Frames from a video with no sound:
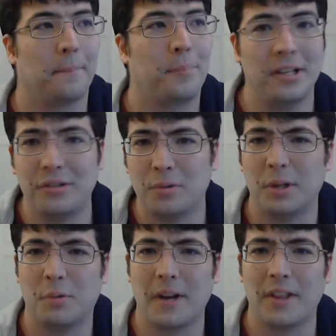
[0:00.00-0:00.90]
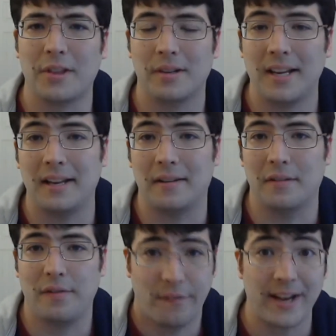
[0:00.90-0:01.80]
Police Story 2013
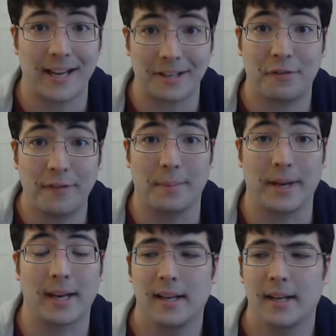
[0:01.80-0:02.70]
finished filming.